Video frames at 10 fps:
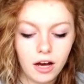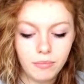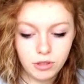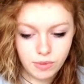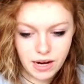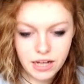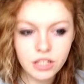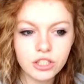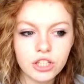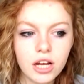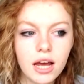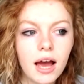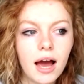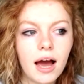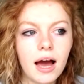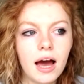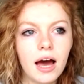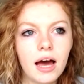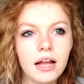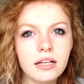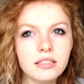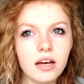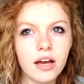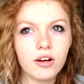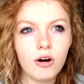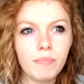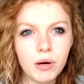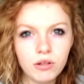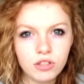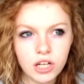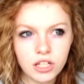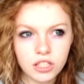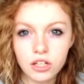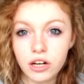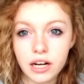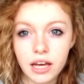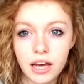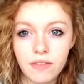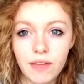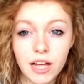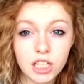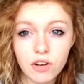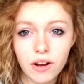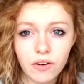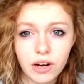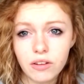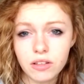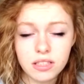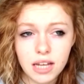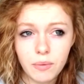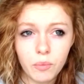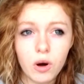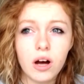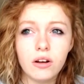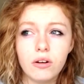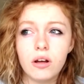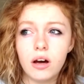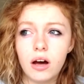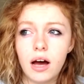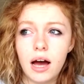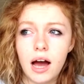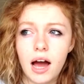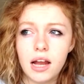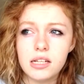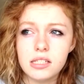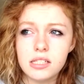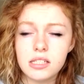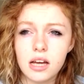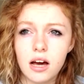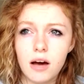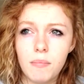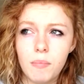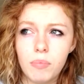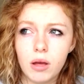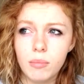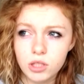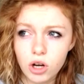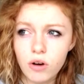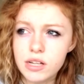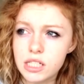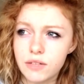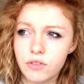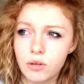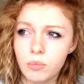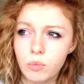Derange. And I got both genders to look at it. They generally agreed on the same one, and a majority of them